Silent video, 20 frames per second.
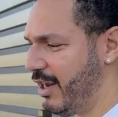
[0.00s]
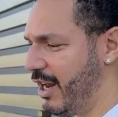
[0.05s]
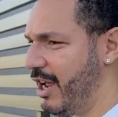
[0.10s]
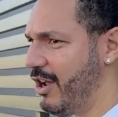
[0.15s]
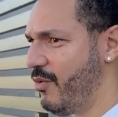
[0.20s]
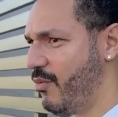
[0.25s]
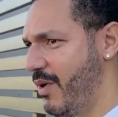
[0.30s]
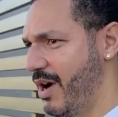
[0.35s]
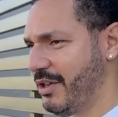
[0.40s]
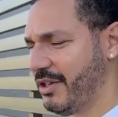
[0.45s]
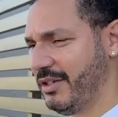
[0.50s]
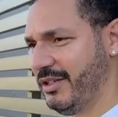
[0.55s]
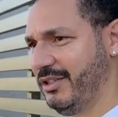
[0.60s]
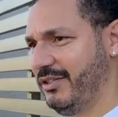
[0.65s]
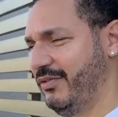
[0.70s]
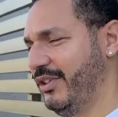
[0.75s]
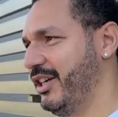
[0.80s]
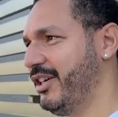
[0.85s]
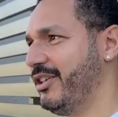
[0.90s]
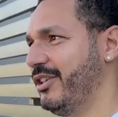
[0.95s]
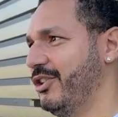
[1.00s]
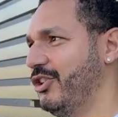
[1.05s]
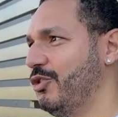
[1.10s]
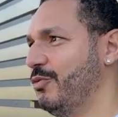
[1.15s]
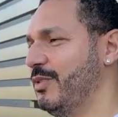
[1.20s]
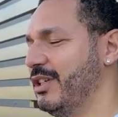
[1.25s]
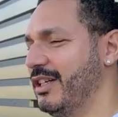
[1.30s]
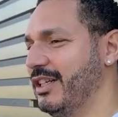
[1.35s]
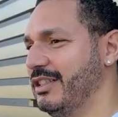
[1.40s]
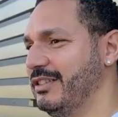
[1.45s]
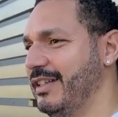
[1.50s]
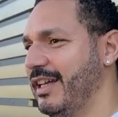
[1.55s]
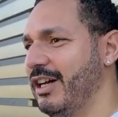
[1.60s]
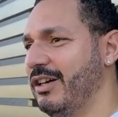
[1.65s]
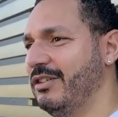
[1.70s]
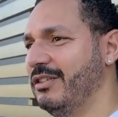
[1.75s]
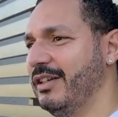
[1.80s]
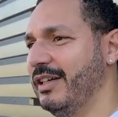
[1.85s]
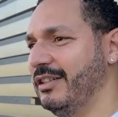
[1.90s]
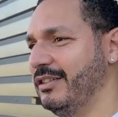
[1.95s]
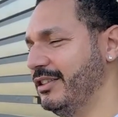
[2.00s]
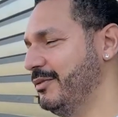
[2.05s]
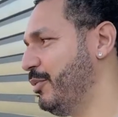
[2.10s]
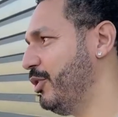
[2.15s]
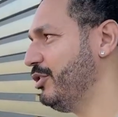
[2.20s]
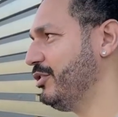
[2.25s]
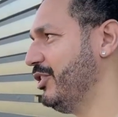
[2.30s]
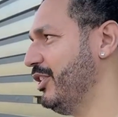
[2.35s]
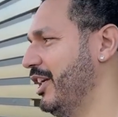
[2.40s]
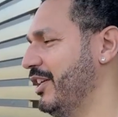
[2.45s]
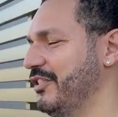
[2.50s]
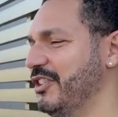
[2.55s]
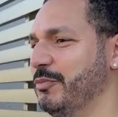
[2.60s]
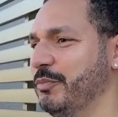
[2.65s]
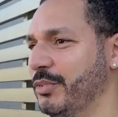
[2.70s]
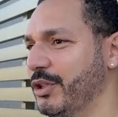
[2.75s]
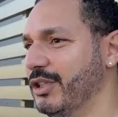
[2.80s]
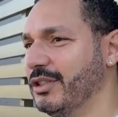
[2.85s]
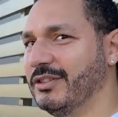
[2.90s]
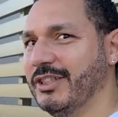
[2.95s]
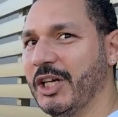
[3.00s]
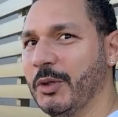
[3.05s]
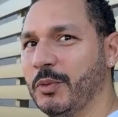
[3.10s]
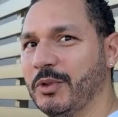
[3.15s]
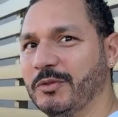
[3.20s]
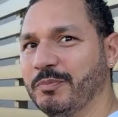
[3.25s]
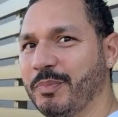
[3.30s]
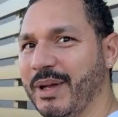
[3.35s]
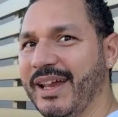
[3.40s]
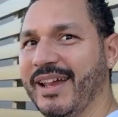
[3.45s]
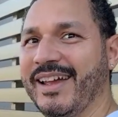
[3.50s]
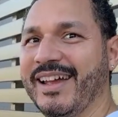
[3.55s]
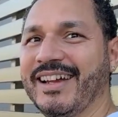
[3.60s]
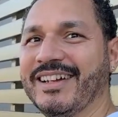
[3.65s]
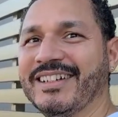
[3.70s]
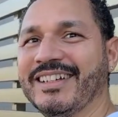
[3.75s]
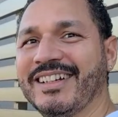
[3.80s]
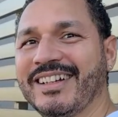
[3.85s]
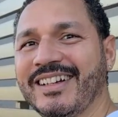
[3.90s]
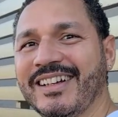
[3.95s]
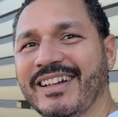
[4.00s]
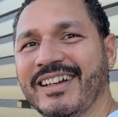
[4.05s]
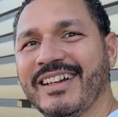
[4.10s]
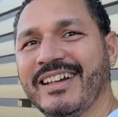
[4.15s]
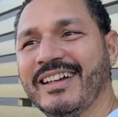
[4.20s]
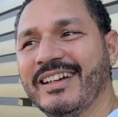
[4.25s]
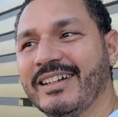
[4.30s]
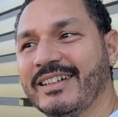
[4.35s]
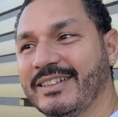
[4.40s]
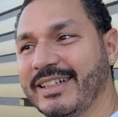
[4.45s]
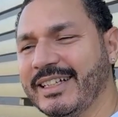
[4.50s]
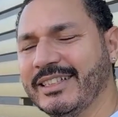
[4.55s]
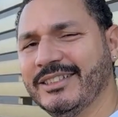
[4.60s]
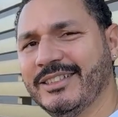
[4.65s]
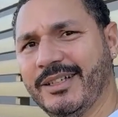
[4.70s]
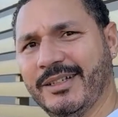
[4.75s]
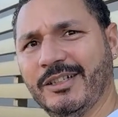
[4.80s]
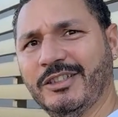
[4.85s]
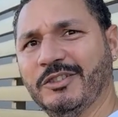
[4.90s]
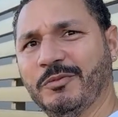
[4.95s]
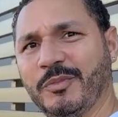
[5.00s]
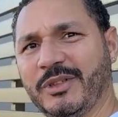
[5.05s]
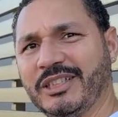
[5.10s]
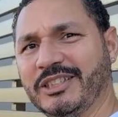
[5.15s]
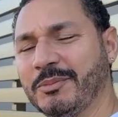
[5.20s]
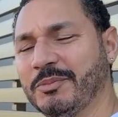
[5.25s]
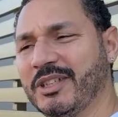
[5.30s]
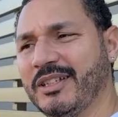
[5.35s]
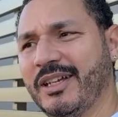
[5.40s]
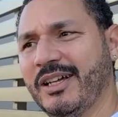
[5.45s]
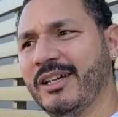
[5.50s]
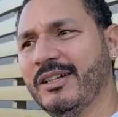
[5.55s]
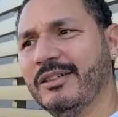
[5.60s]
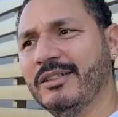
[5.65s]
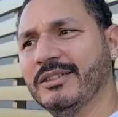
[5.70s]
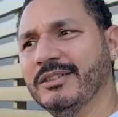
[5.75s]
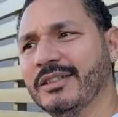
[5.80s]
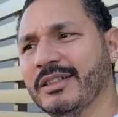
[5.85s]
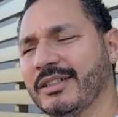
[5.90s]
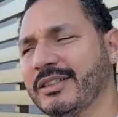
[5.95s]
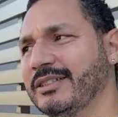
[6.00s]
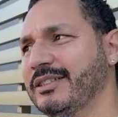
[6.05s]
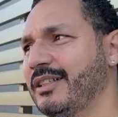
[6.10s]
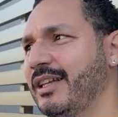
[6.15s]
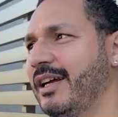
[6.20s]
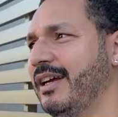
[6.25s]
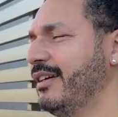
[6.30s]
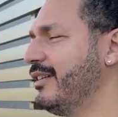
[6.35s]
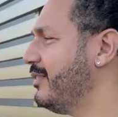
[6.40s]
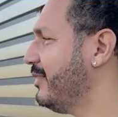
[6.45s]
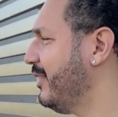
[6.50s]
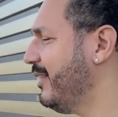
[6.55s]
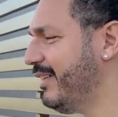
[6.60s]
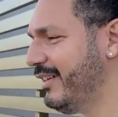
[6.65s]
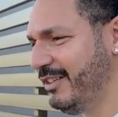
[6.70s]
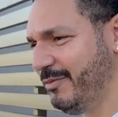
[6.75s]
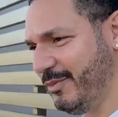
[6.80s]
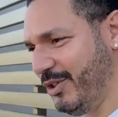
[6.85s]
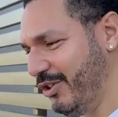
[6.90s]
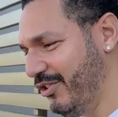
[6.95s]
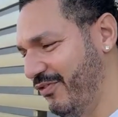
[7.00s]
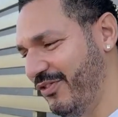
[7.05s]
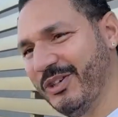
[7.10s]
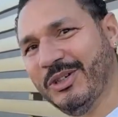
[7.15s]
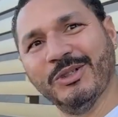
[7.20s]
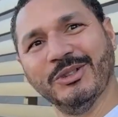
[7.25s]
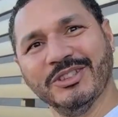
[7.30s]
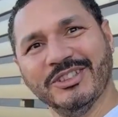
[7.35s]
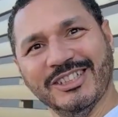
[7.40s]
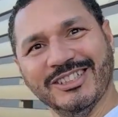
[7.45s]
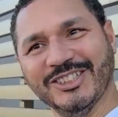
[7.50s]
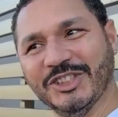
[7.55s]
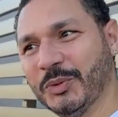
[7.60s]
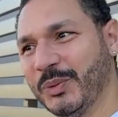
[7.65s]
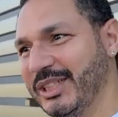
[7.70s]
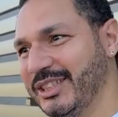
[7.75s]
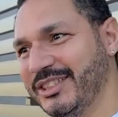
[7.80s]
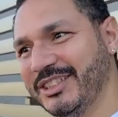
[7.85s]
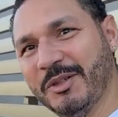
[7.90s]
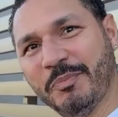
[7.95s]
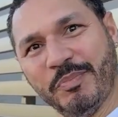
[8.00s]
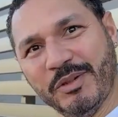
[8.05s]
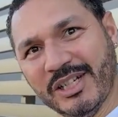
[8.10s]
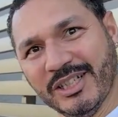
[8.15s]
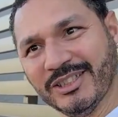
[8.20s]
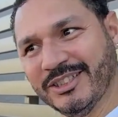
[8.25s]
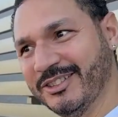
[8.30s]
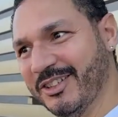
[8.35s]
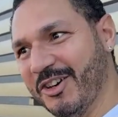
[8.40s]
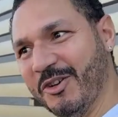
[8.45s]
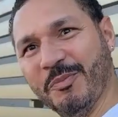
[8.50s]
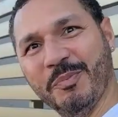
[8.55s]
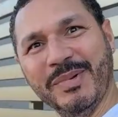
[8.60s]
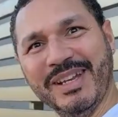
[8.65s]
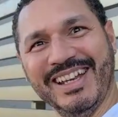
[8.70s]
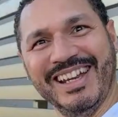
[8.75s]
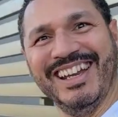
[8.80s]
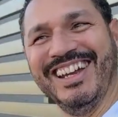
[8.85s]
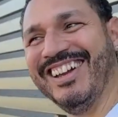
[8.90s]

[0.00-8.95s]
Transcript: But I was watching this video because now, and this person had this book that was banned that tells me something else, and it's like these mofos done switched the books on me.